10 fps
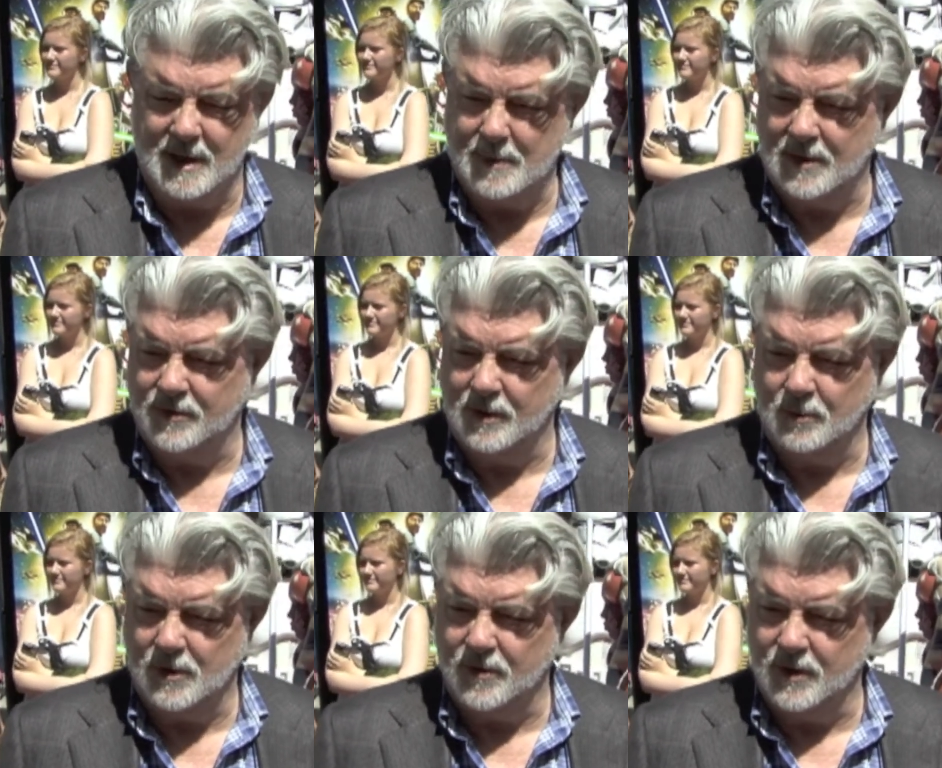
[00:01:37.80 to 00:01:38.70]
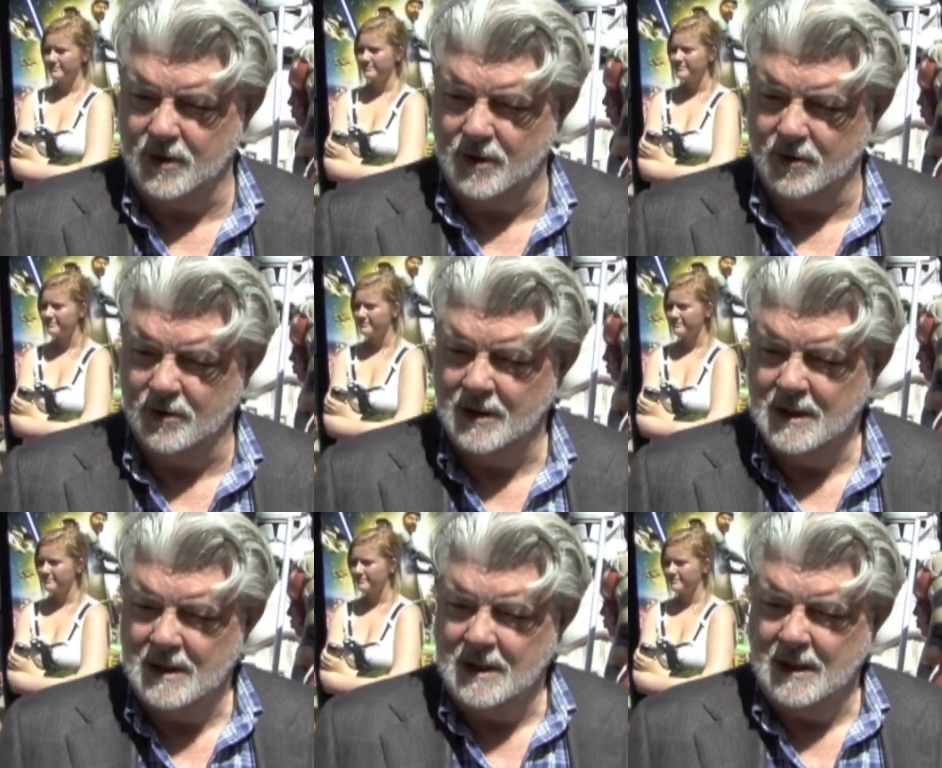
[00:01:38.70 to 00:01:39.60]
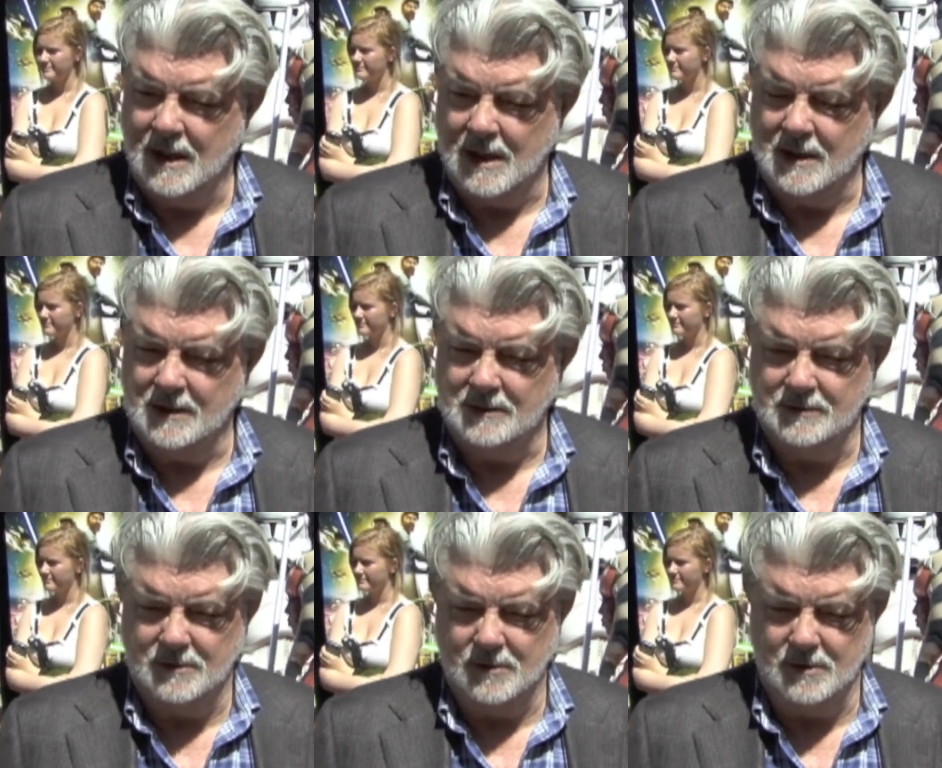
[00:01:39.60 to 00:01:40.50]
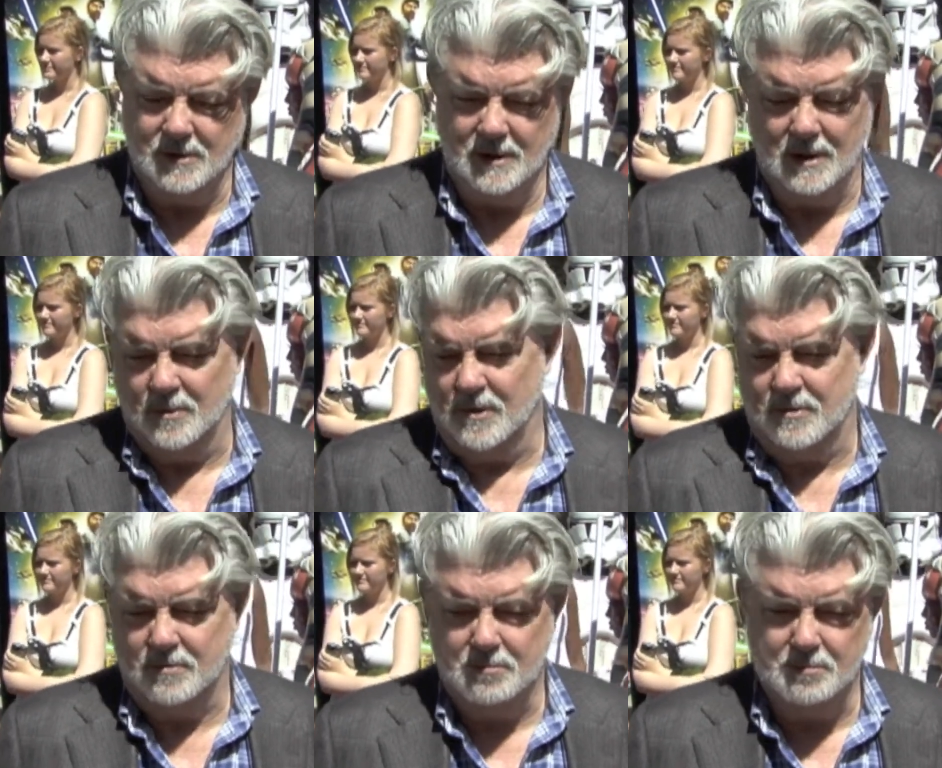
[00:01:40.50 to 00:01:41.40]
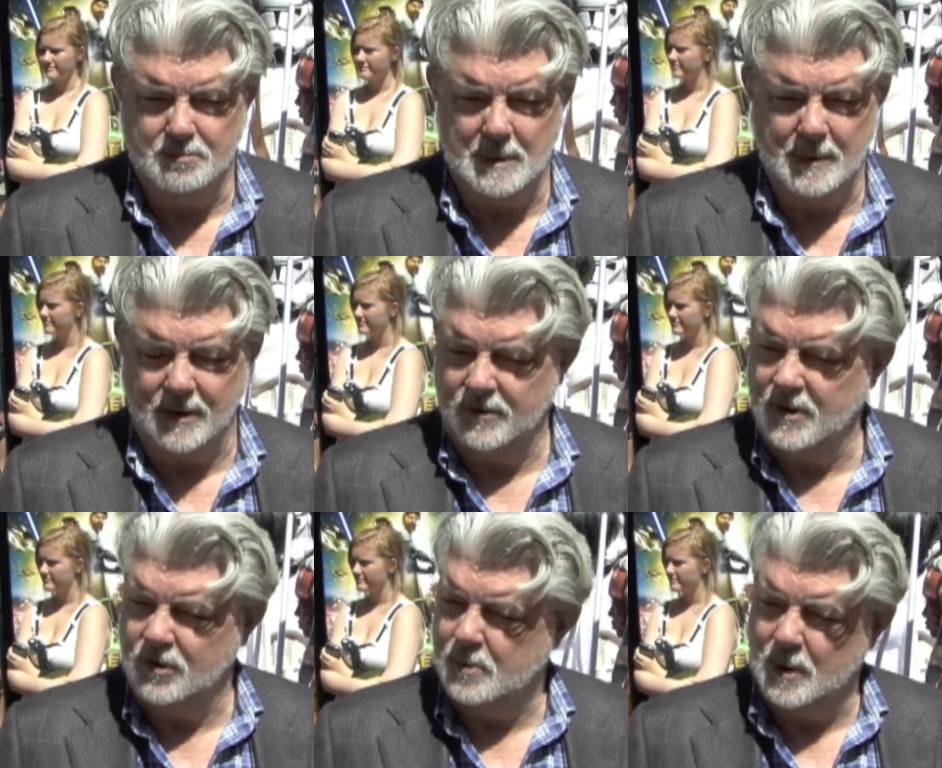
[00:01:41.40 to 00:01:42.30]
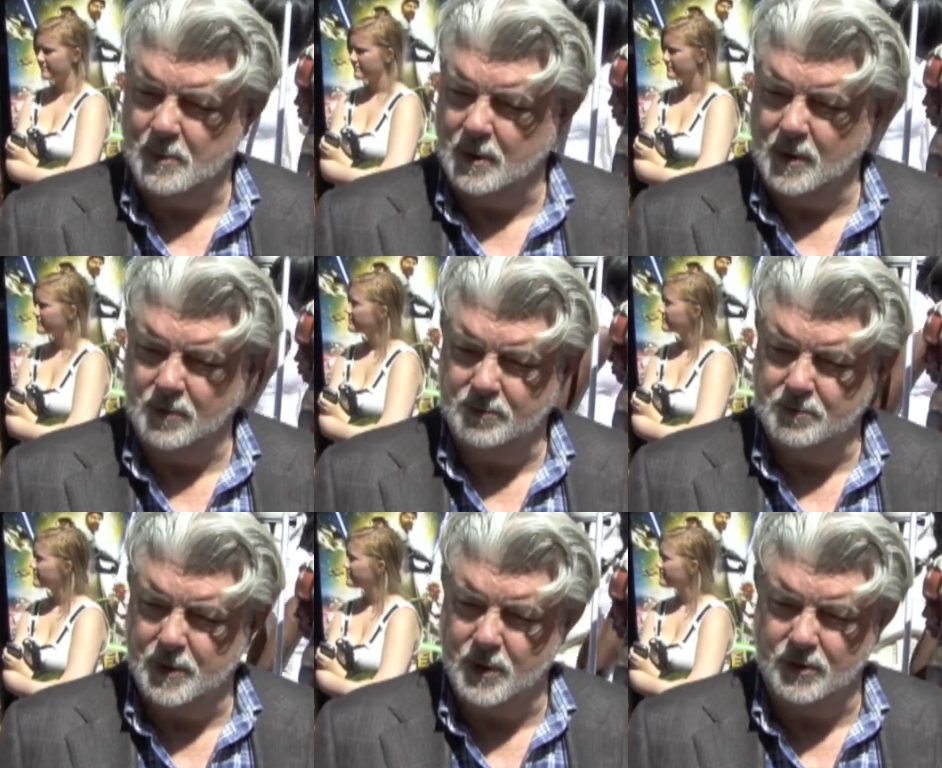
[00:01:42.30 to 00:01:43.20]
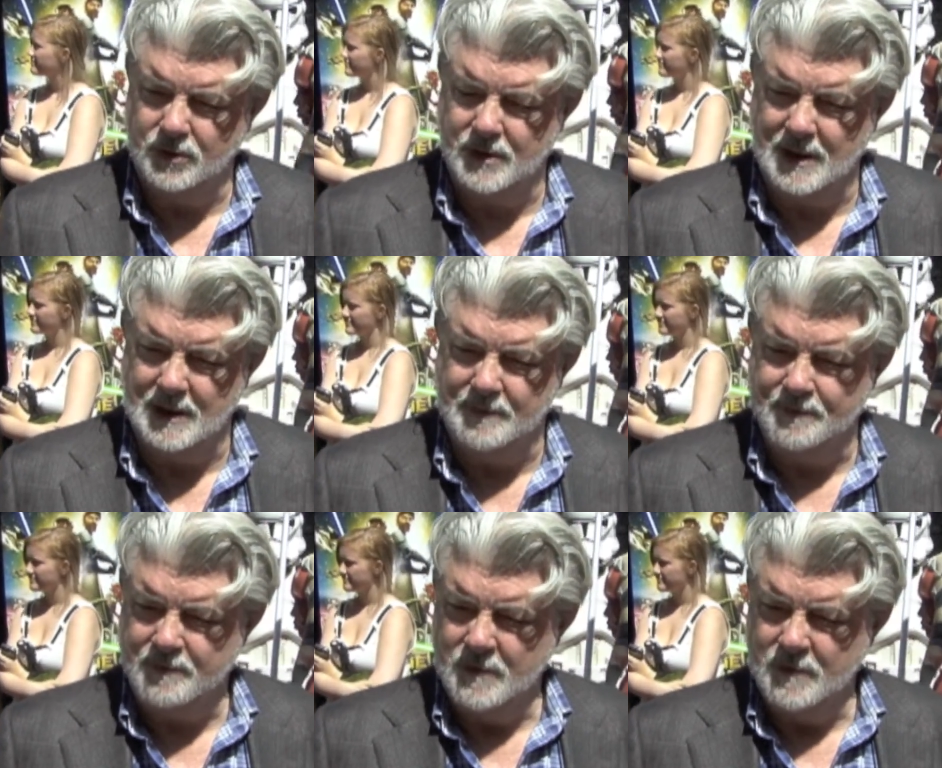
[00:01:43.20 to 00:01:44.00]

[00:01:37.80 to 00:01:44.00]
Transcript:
Speaker 1: of animated films over the years. Uh, you know, with people like Steve Spielberg, we produced um,